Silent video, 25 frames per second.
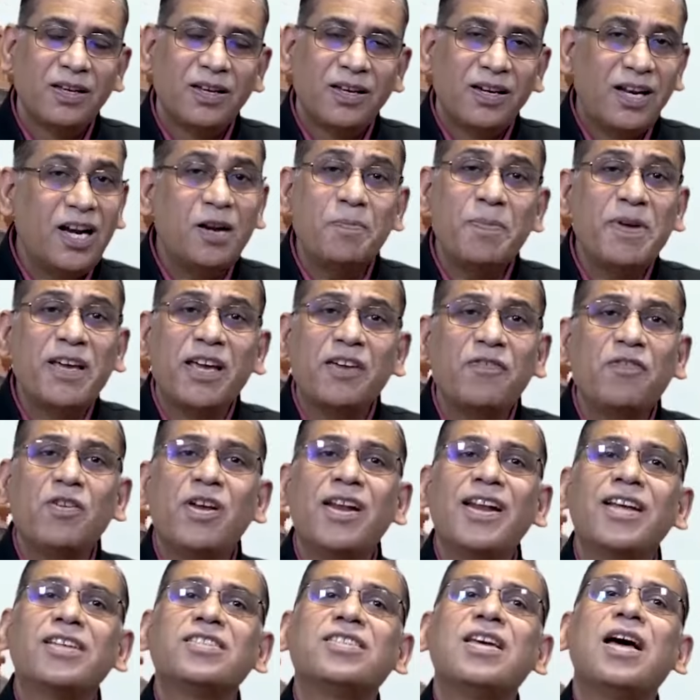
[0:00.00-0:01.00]
Let me give you
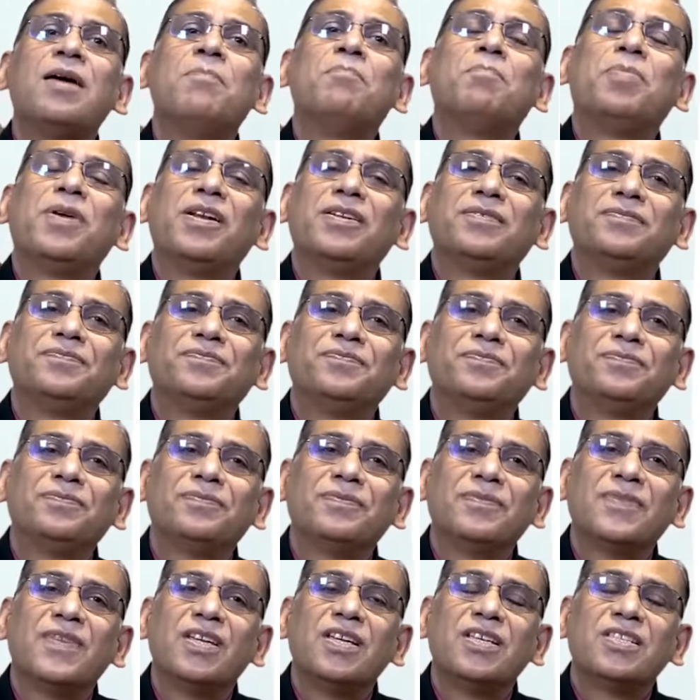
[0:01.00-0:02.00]
an example.
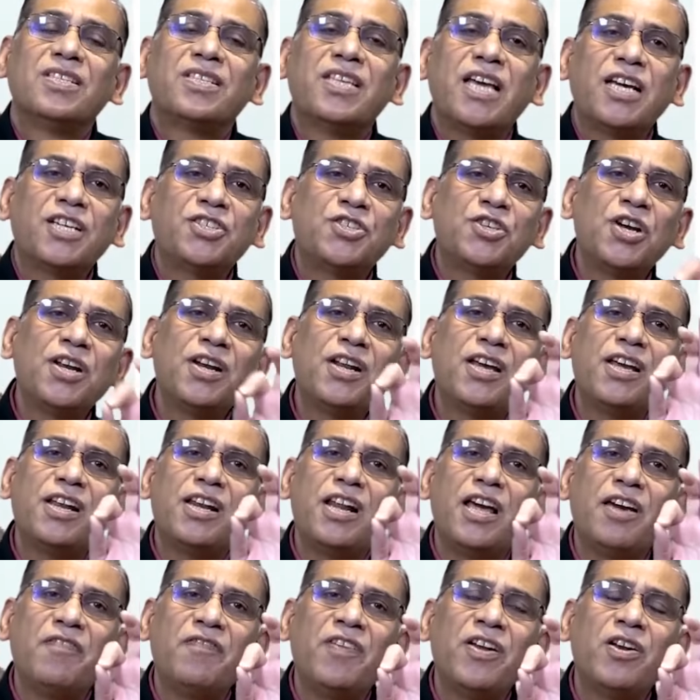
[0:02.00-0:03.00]
Section
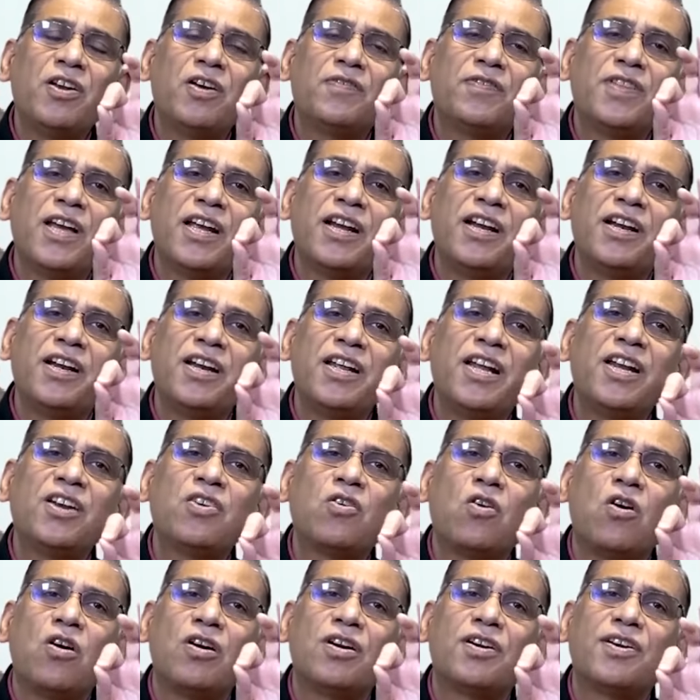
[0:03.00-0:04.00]
11 of the
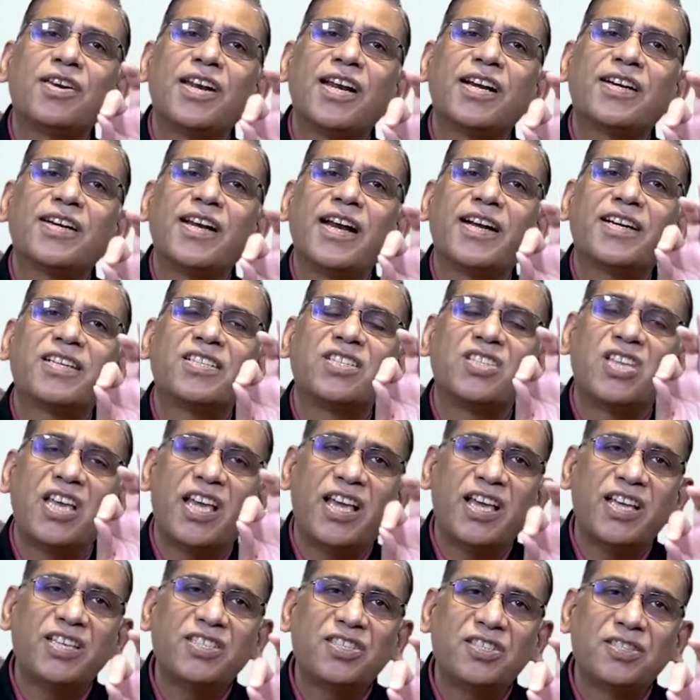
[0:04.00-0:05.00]
Indian Contract Act
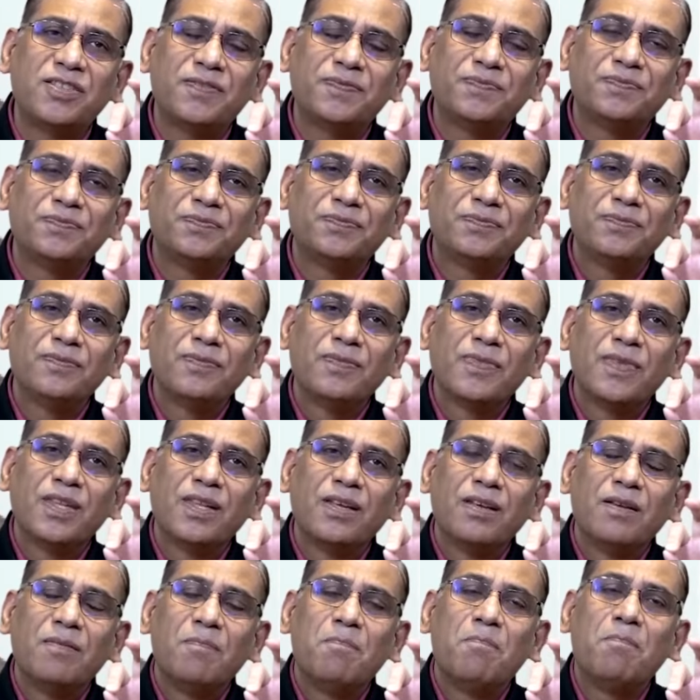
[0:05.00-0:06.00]
says,
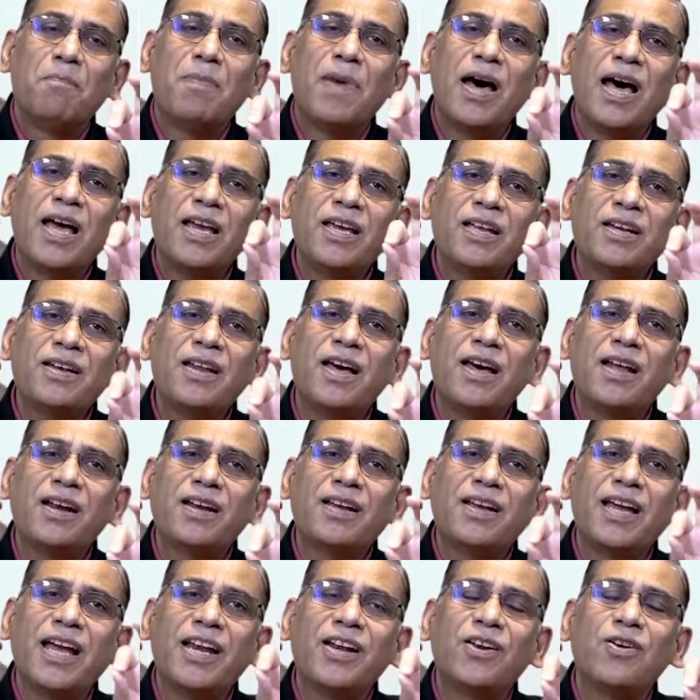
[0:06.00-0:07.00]

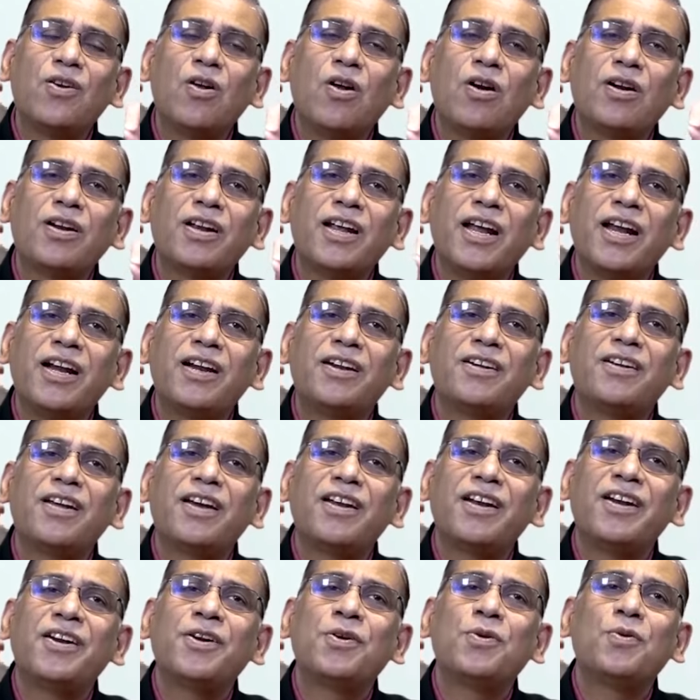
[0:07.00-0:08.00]
minor cannot
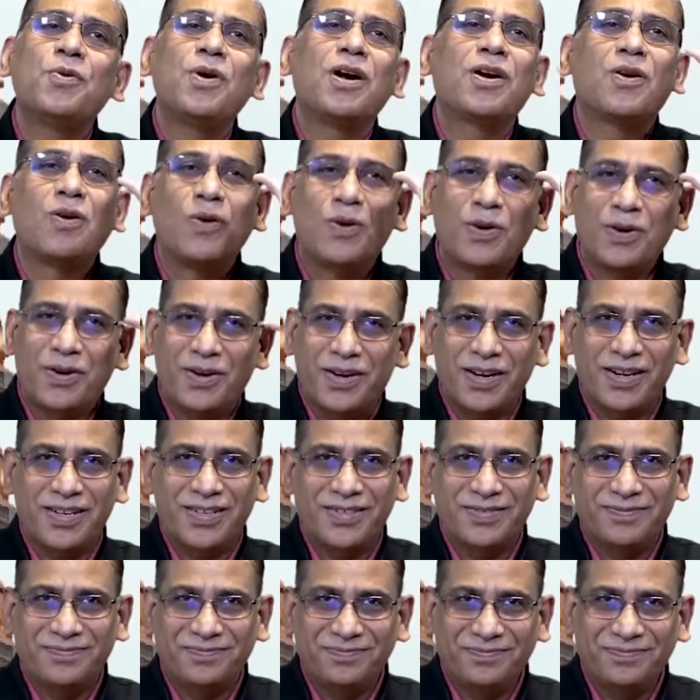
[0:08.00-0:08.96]
enter into a contract.